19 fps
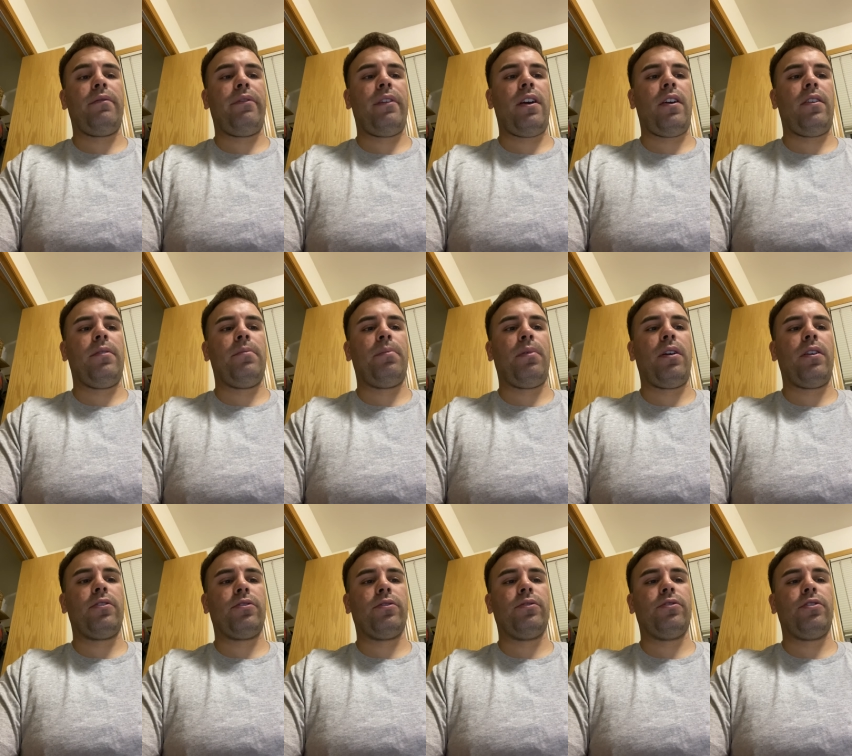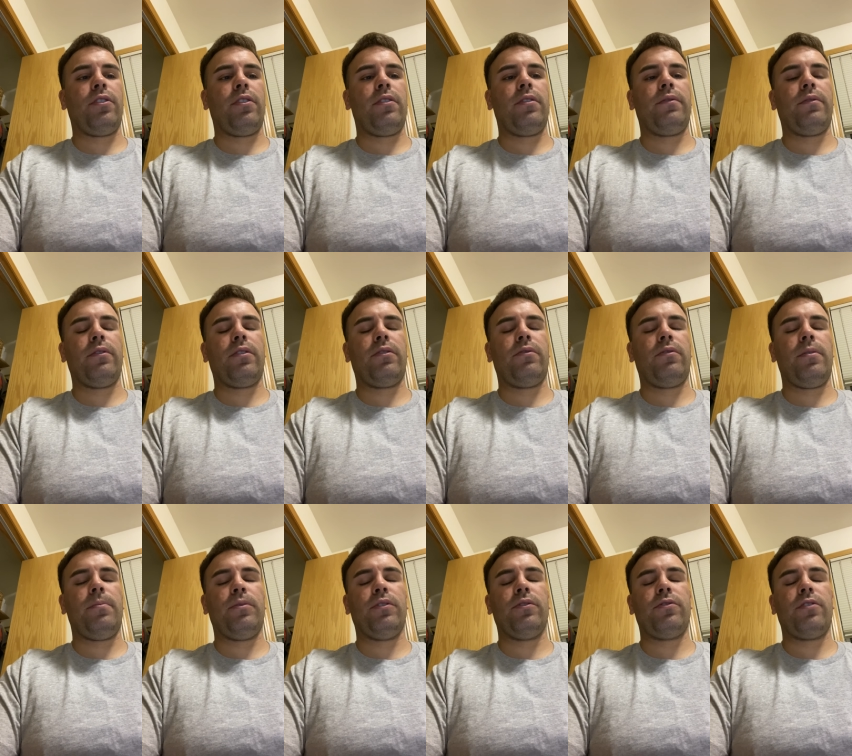fair and impartial juror for
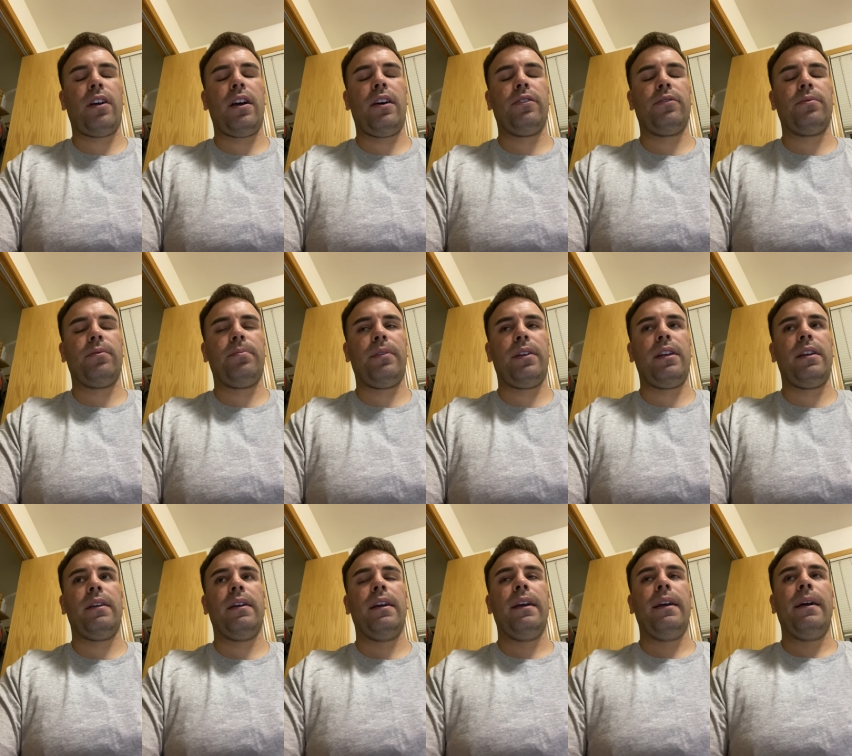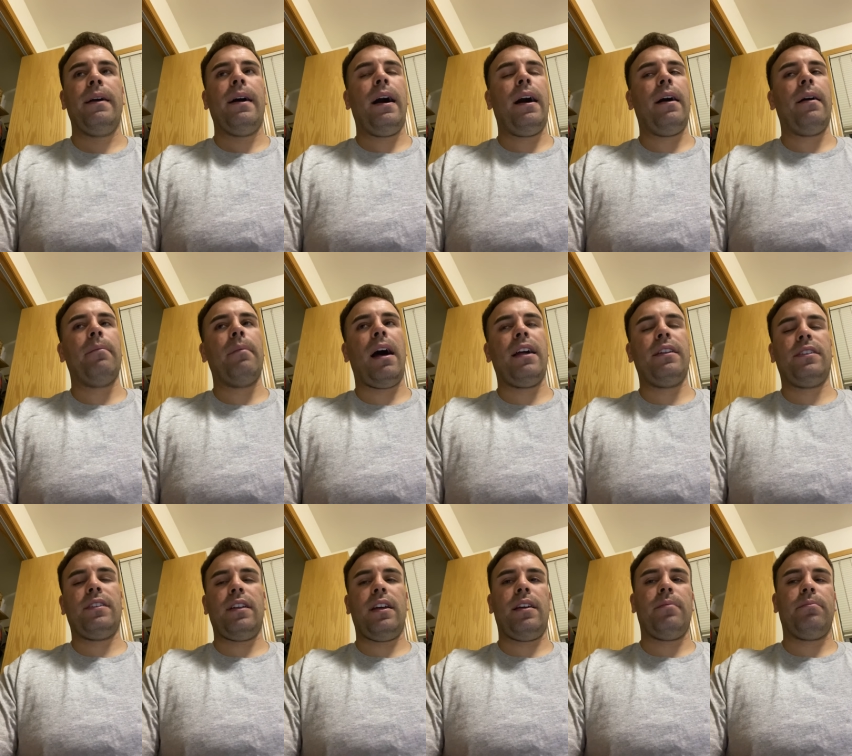criminal trials would be, I'd
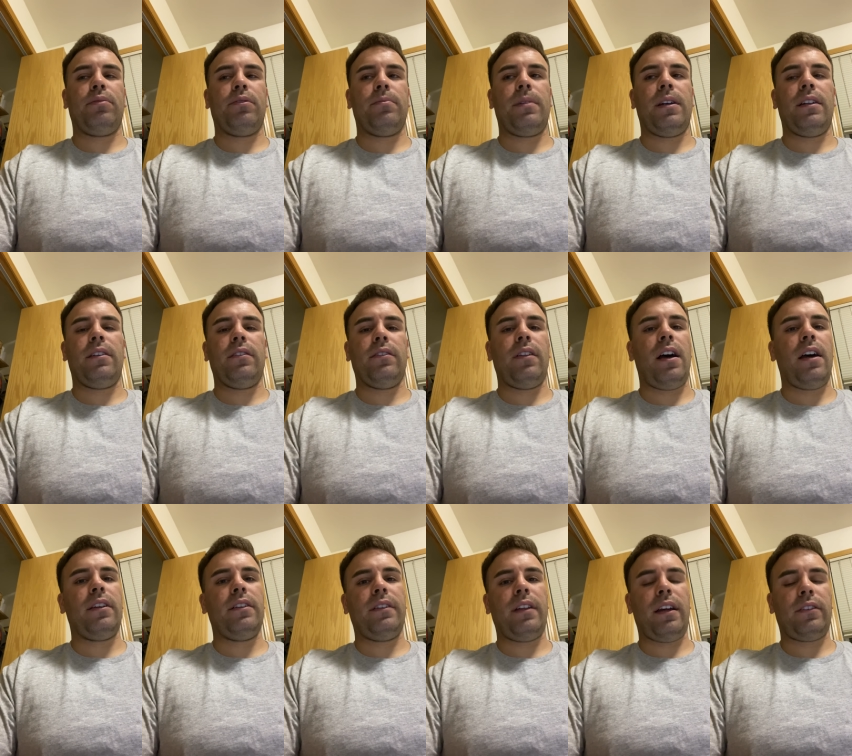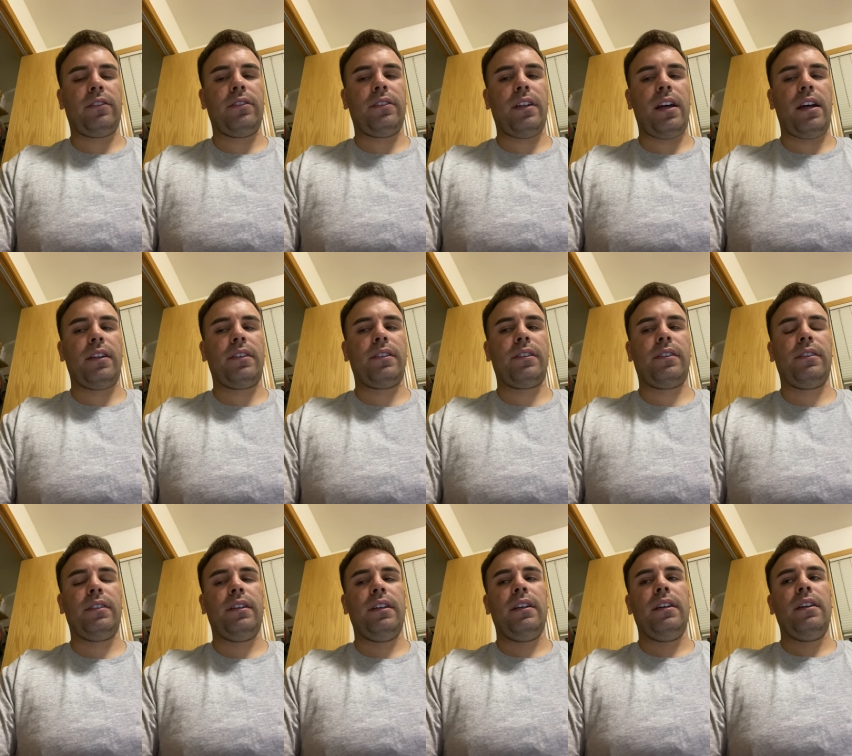say implement a lie detector test,
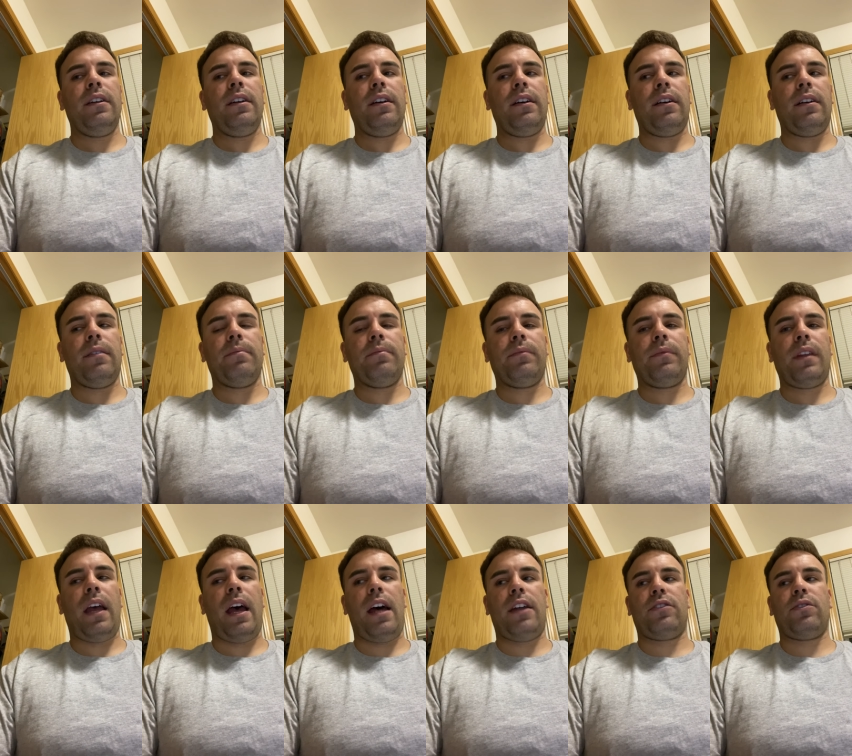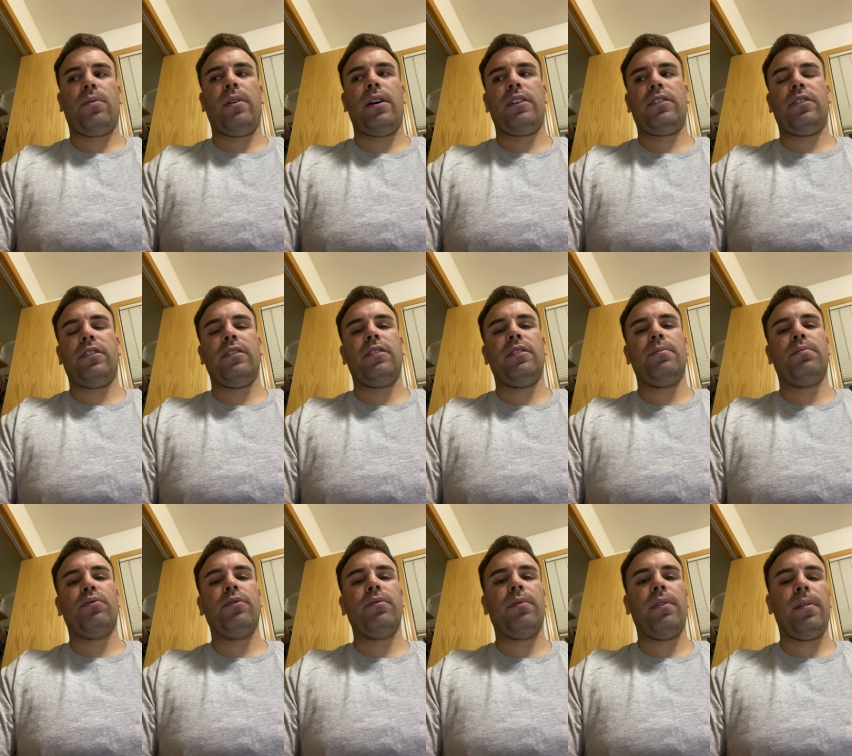ask questions to
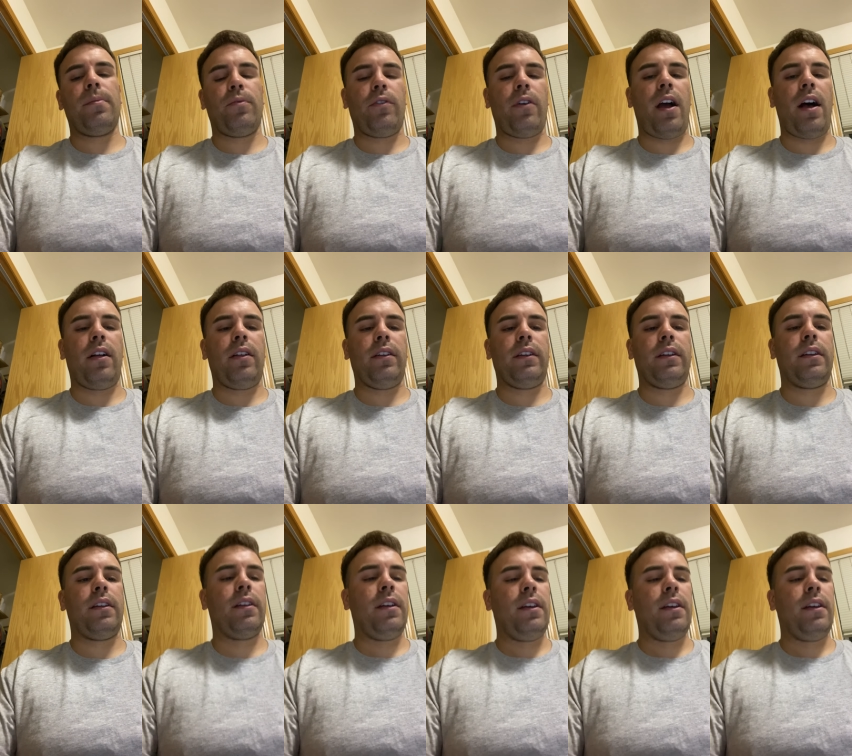prove their morality.